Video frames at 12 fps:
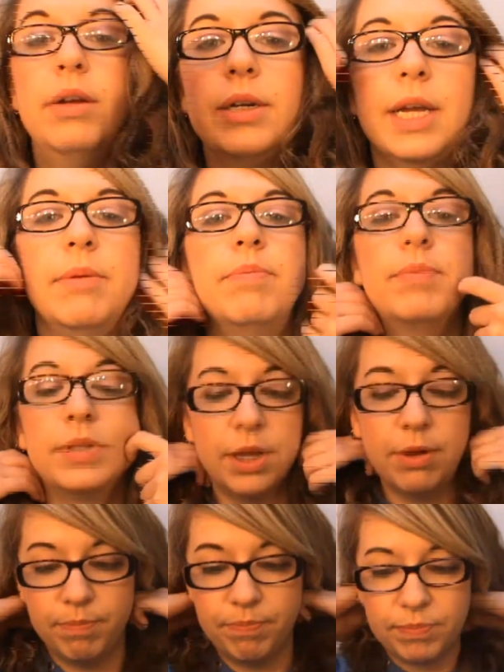Okay,
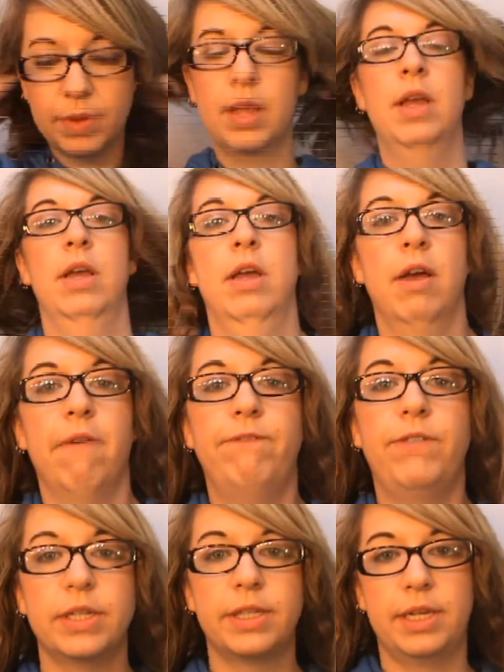so
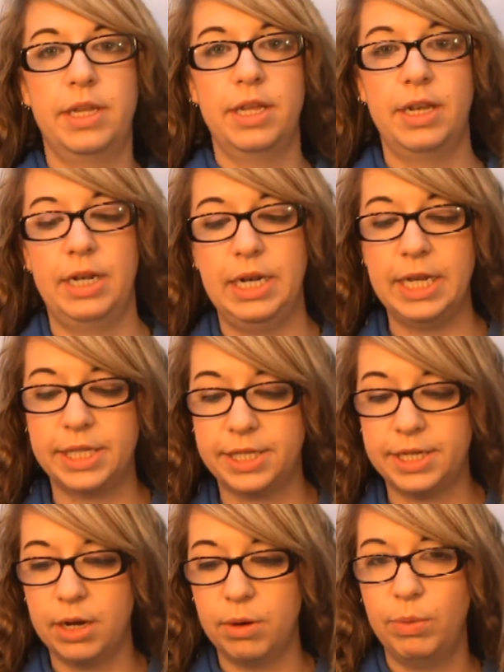first, let's
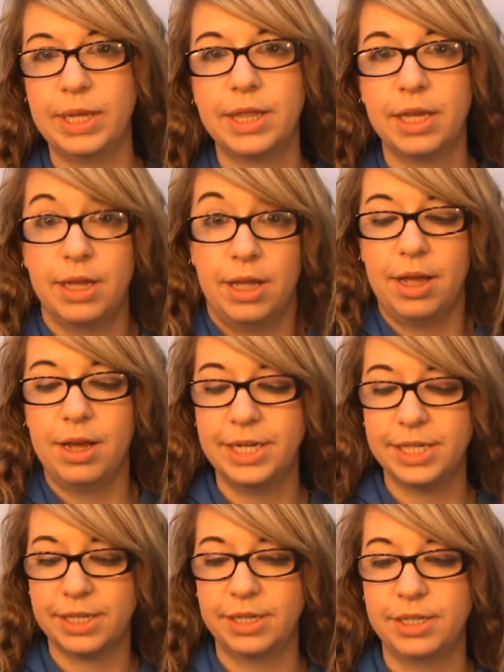start with
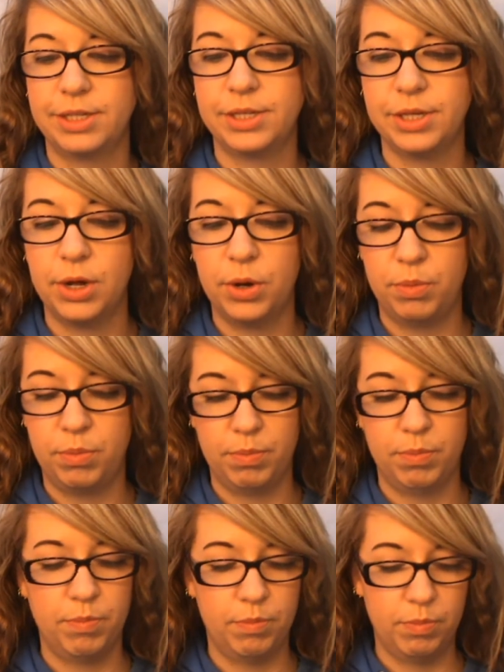eyes. So
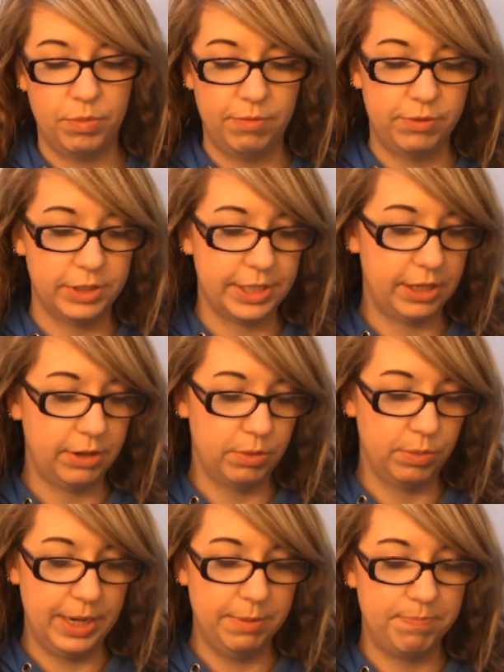the first thing you
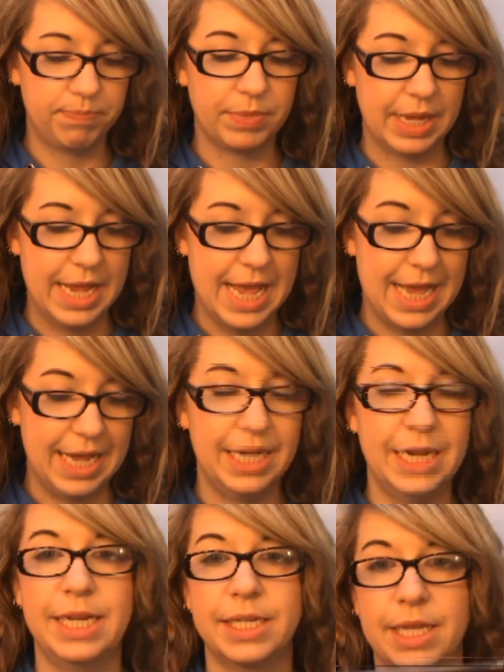could win
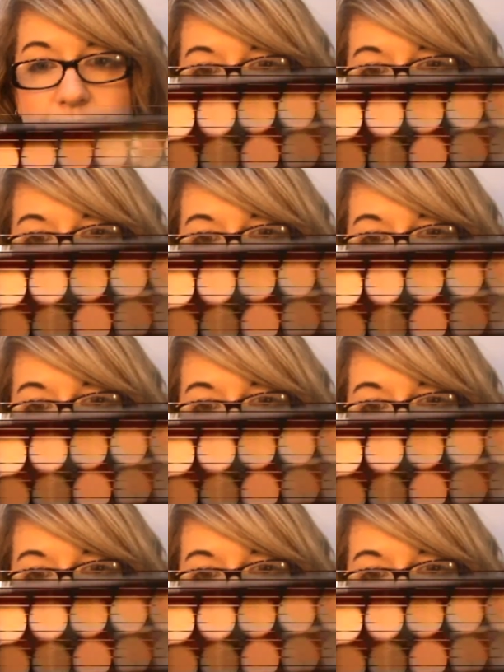is